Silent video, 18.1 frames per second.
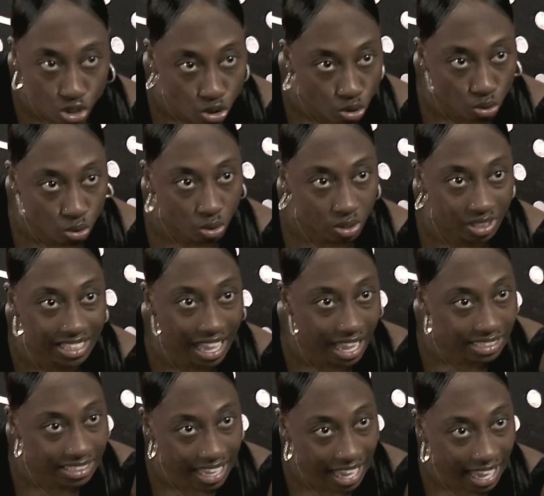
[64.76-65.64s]
you
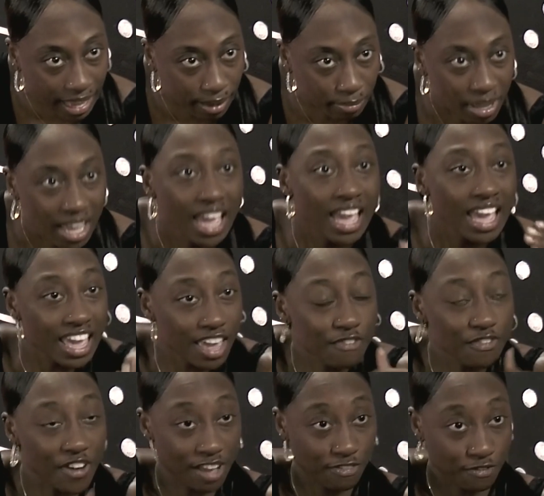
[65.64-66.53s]
that time.
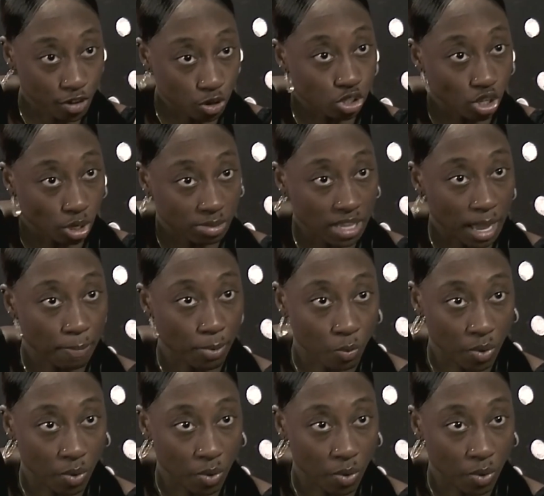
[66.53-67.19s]
If I feel some type of